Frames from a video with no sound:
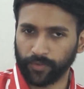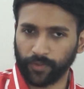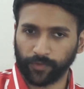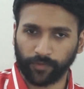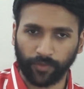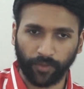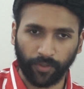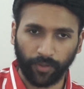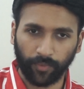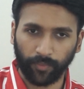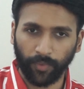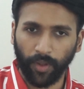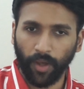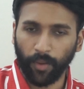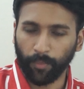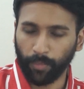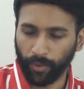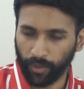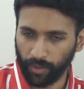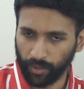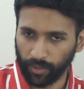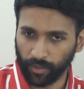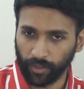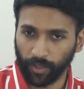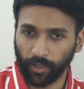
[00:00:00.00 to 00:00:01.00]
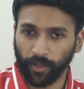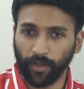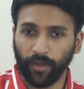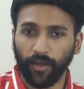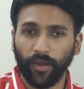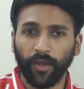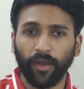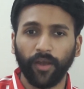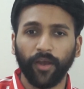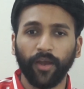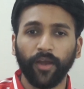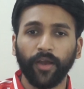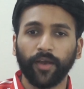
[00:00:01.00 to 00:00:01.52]
just a
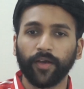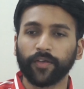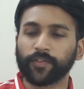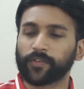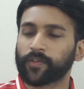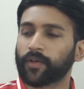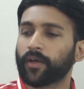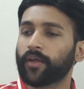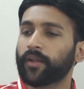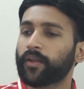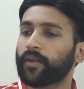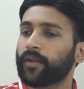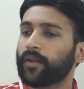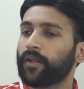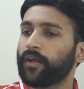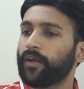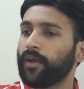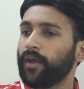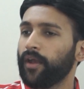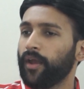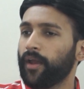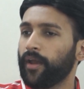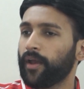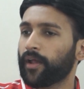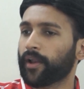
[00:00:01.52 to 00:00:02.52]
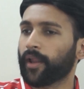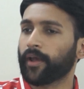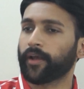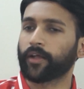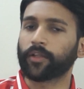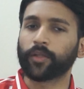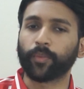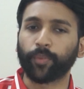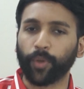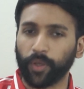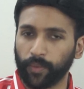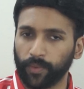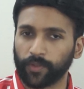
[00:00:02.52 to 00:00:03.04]
pari sari, like
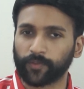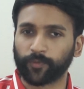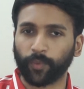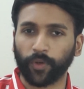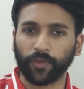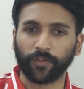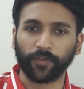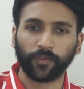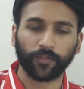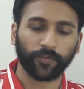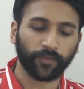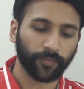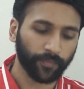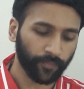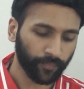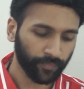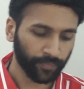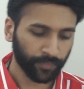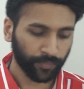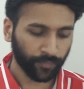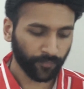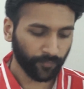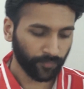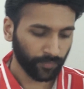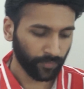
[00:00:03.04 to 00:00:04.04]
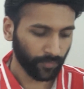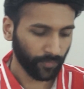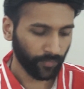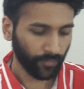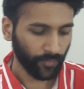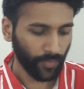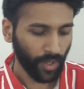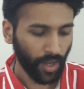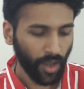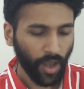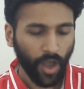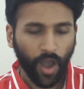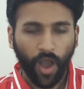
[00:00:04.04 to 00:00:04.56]
in the previous phrases.
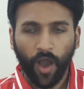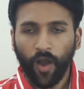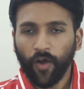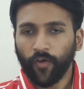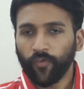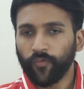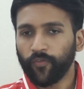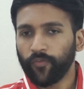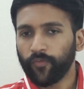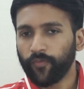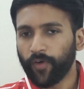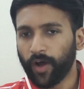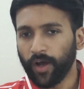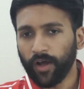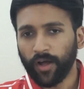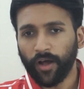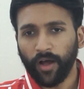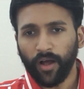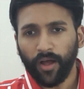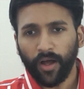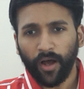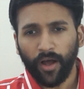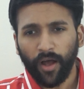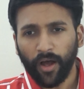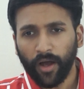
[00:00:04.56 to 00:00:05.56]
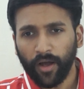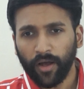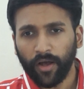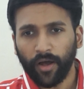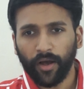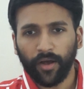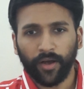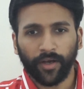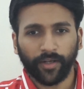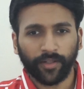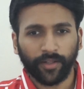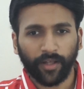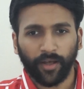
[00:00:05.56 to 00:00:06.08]

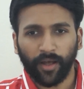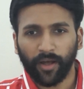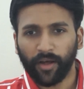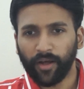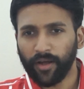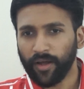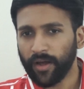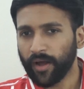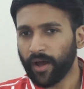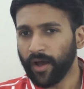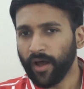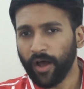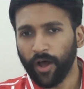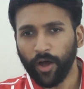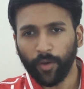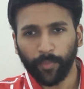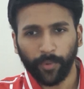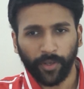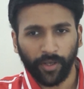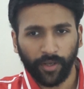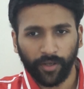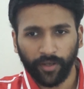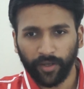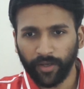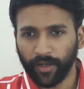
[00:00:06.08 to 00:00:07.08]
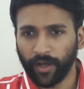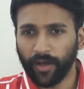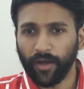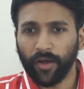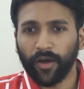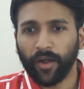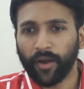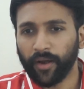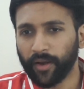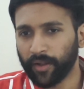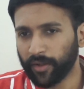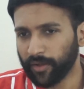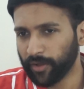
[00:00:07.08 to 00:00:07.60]
Vatapi
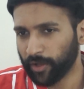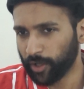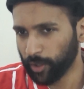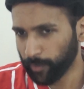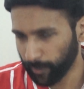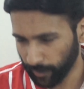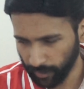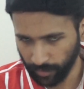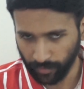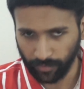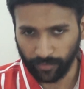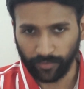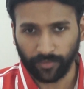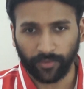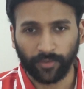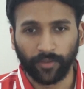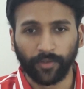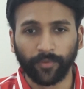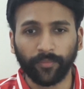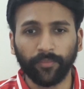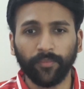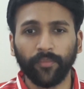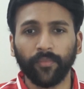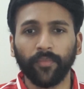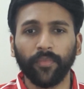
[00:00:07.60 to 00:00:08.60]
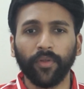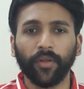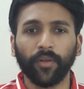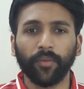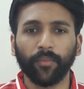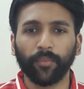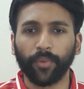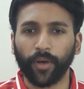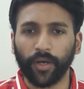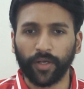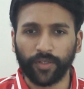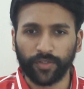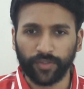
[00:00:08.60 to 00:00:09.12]
gana
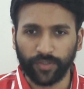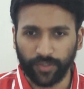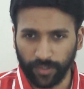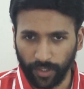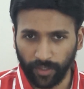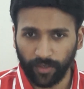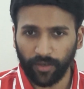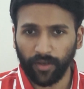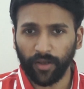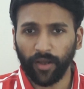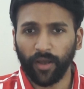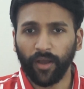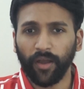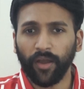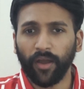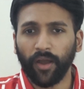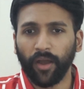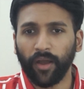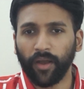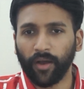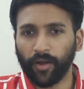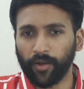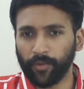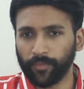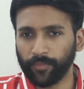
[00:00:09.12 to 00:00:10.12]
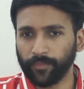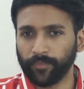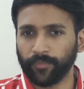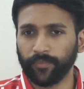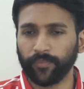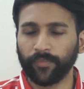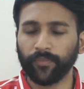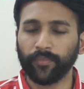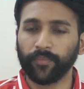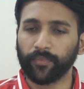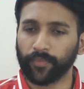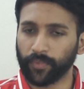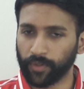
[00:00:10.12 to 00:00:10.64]
patim
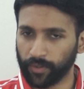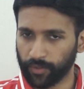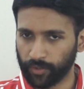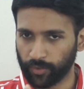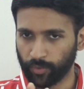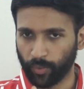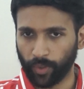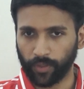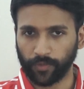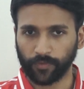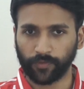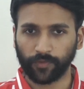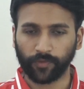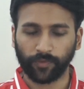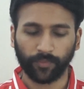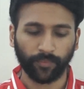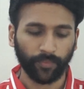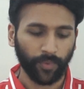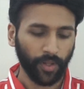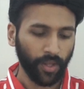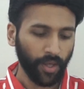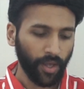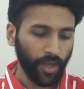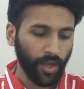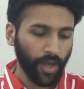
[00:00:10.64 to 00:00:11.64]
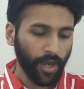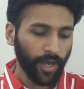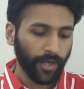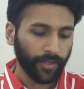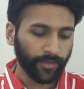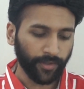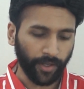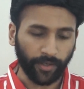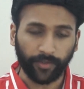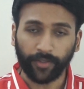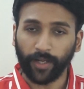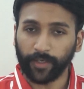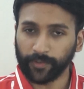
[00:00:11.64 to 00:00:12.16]
bhajeham. Twice.
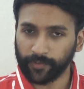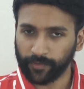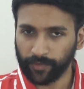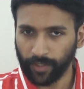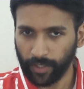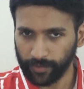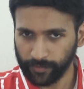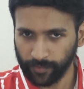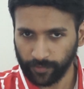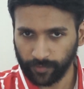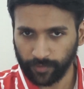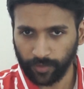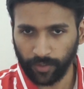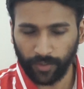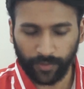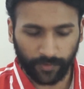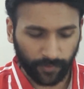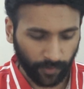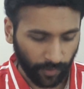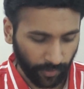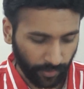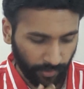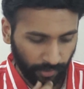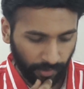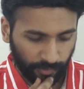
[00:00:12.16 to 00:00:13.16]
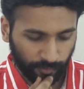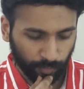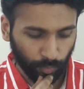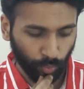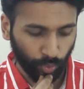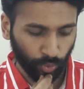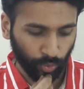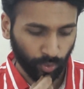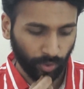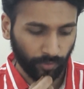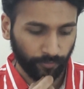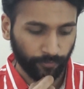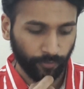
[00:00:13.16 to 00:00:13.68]
Then that's the third song. Let's
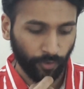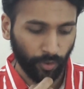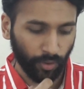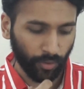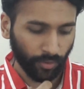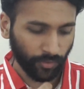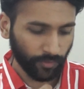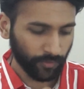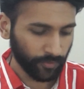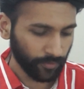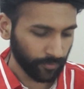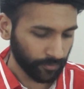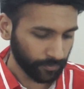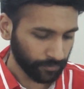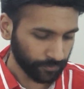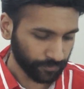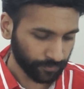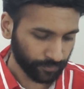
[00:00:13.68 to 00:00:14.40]
move on to the fourth.